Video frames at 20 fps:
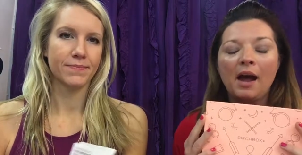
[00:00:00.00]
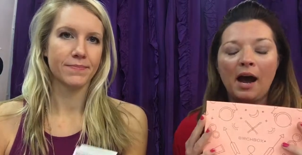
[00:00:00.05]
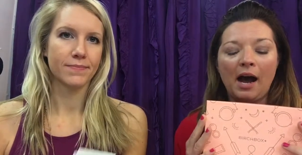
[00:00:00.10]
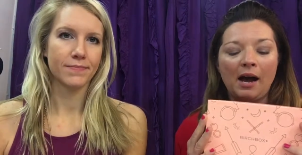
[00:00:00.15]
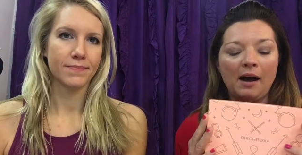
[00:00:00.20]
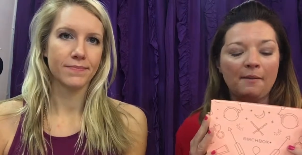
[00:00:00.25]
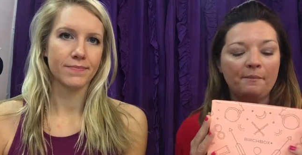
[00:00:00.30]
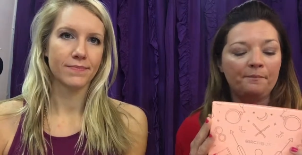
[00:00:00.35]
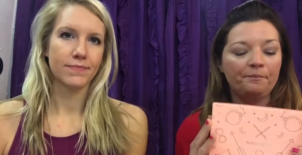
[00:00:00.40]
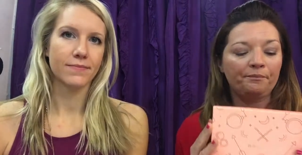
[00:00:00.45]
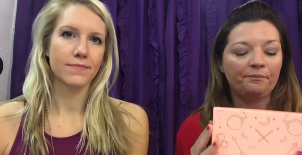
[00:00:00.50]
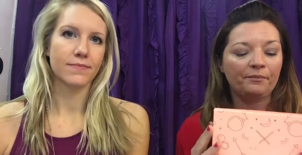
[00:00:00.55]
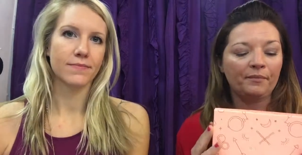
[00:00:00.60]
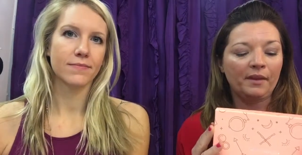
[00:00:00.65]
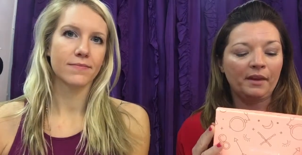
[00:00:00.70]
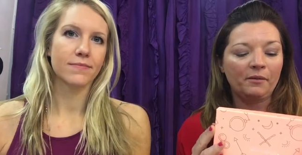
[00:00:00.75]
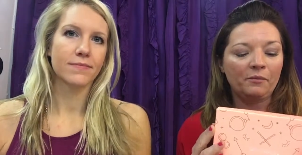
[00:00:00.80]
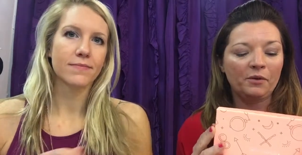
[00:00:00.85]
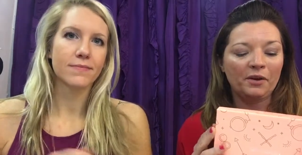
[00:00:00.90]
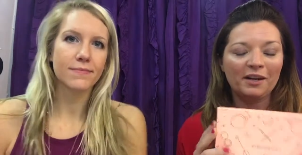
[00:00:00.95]
Speaker 1: um,
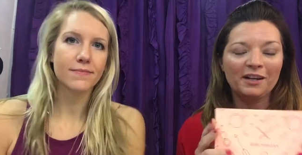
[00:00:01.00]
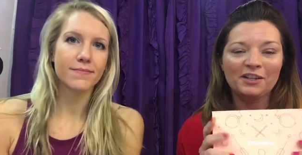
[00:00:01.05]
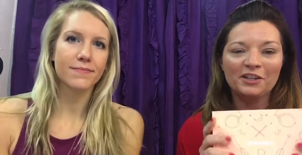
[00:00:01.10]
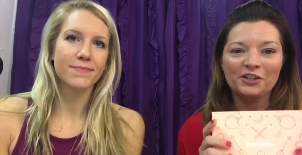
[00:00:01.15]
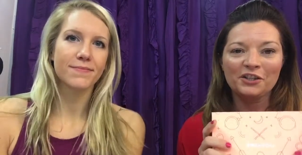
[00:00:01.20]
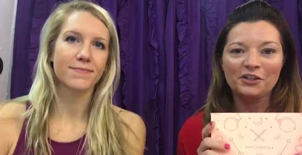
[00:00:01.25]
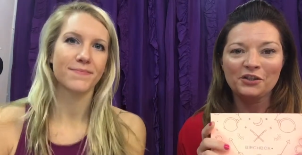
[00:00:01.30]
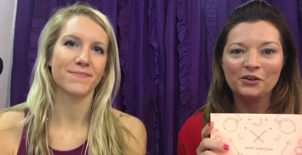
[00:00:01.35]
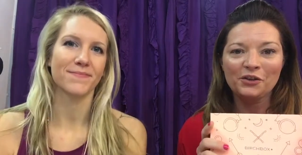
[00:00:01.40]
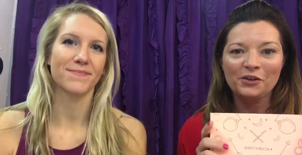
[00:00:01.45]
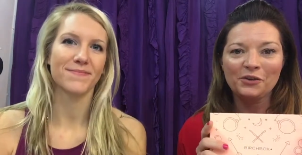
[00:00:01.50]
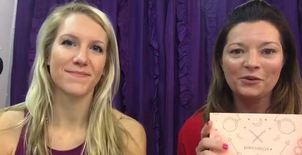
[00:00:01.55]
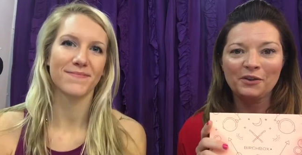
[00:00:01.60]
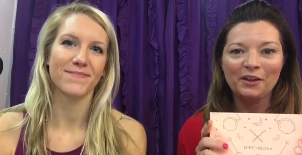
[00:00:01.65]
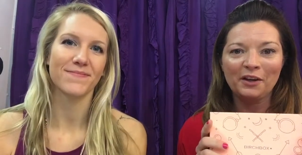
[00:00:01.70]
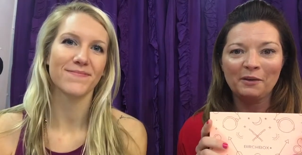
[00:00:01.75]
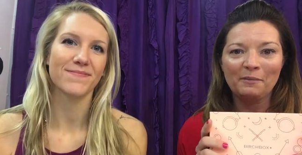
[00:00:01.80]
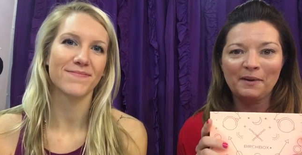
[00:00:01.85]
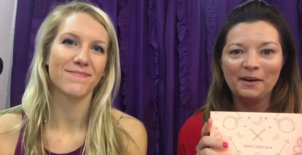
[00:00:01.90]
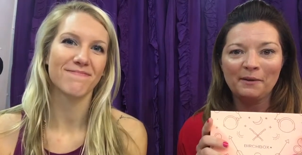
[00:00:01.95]
we're gonna just show you a
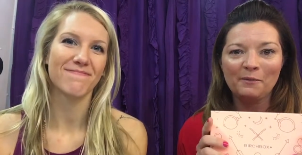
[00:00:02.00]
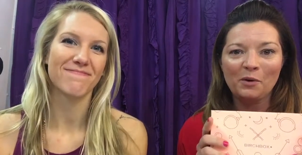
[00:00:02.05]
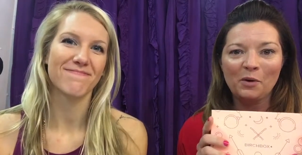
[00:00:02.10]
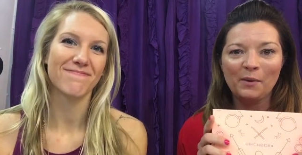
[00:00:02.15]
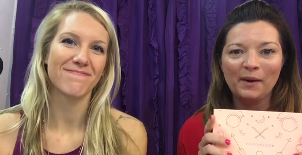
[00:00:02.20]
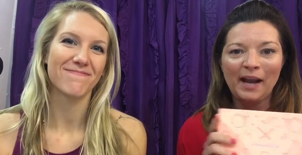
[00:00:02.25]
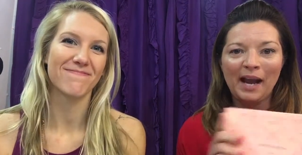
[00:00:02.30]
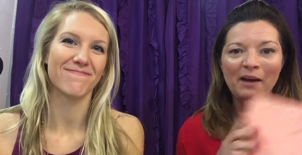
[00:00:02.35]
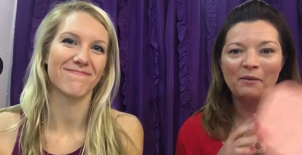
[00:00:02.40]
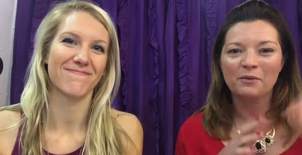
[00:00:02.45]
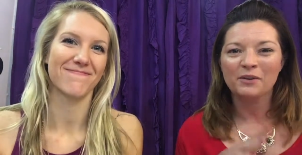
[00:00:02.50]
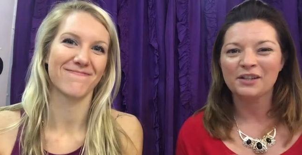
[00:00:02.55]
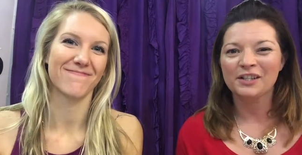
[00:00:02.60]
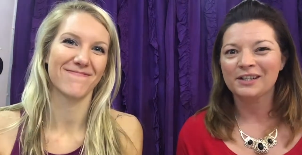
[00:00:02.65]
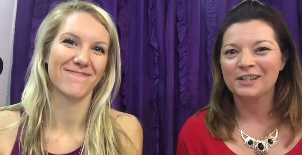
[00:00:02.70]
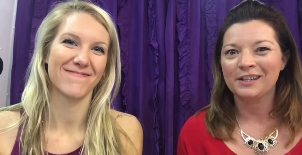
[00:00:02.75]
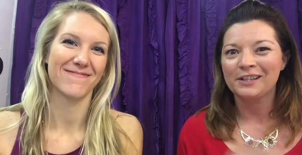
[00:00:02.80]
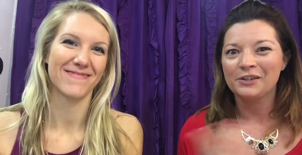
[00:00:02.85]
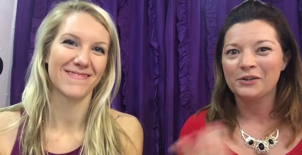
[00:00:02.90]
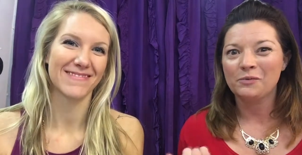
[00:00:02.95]
little bit of what we got. We're just
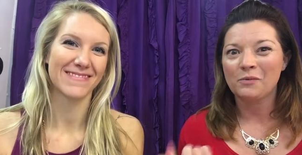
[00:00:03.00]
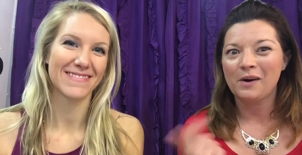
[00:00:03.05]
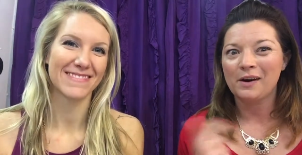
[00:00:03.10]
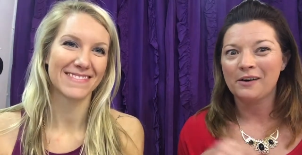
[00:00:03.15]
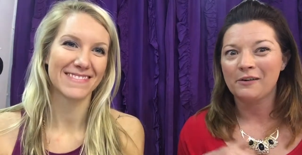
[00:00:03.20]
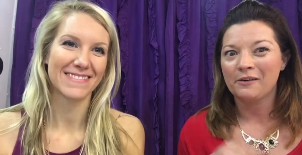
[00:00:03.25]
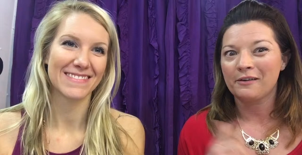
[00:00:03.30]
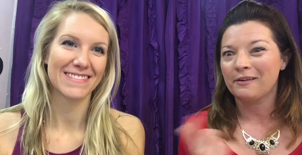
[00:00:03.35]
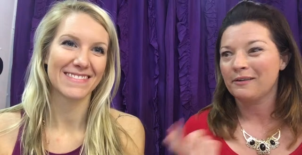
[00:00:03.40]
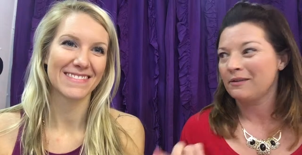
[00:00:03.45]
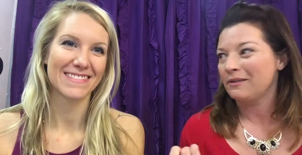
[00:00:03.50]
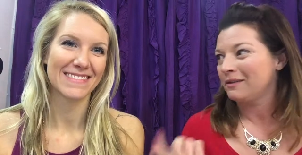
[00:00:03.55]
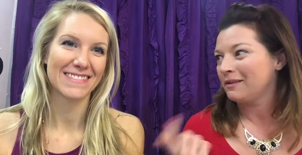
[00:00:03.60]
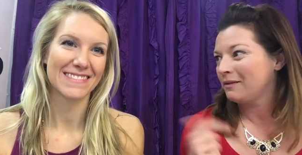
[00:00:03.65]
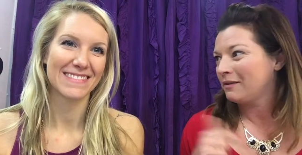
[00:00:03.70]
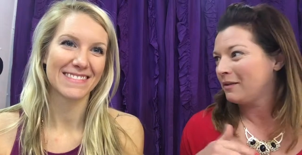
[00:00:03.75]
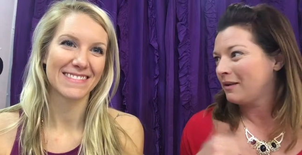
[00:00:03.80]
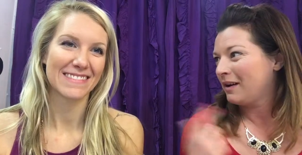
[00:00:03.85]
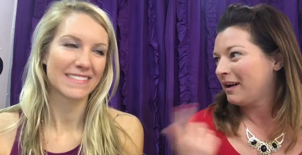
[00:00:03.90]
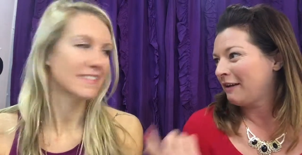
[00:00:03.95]
gonna do one
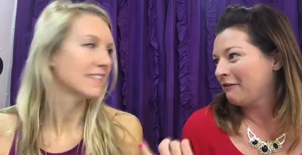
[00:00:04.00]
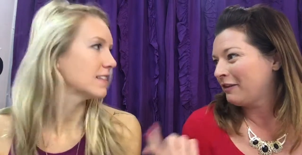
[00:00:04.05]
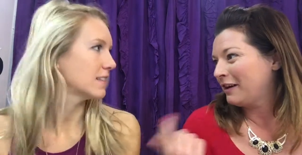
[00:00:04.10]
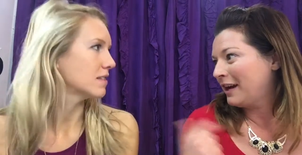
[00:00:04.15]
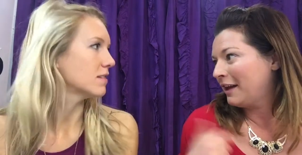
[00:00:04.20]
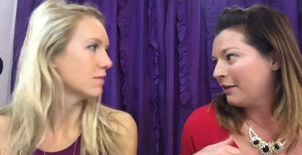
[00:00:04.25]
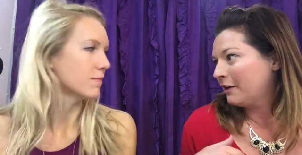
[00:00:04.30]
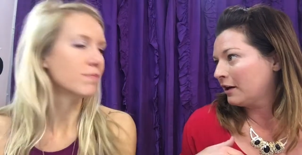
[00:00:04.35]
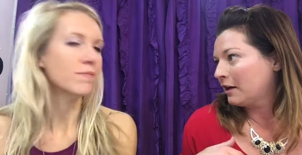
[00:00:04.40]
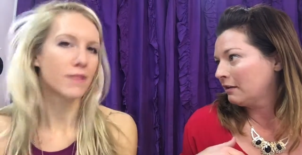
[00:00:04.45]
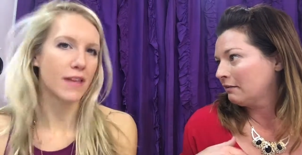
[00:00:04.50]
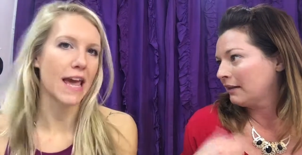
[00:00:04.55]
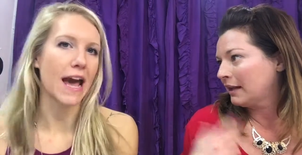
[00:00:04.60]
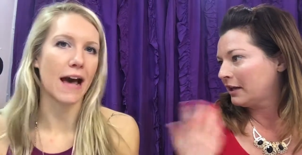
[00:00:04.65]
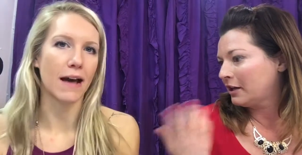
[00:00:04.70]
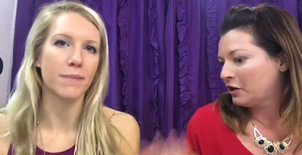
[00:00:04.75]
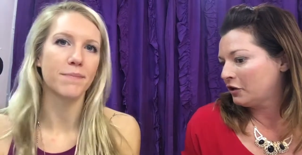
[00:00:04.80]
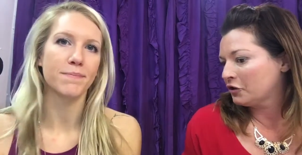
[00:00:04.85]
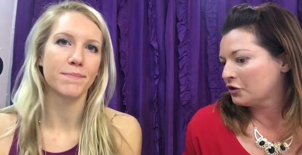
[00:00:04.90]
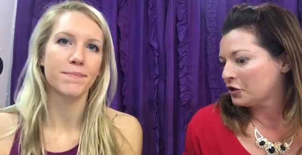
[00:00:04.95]
every other. Yeah. Like
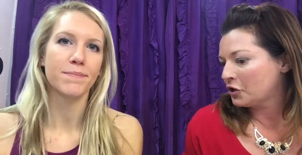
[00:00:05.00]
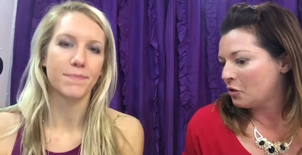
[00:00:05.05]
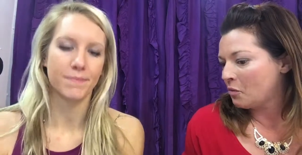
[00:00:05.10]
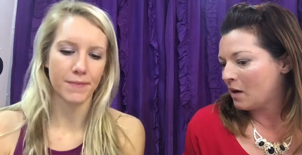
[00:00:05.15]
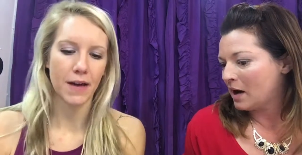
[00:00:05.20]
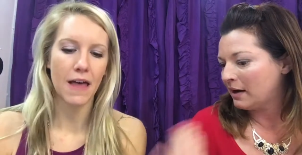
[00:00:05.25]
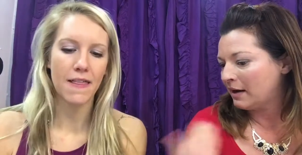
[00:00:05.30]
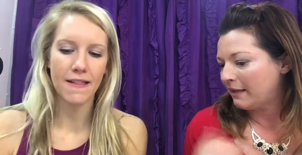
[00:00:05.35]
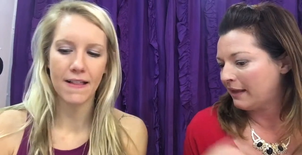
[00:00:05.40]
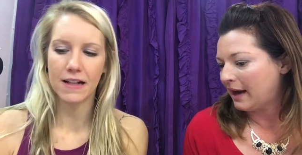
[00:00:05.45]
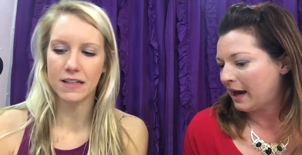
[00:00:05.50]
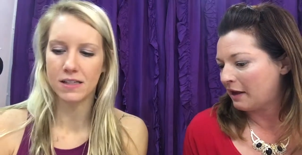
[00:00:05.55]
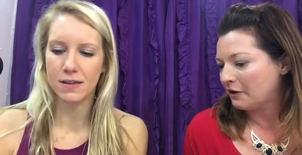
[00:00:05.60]
you'll show one and then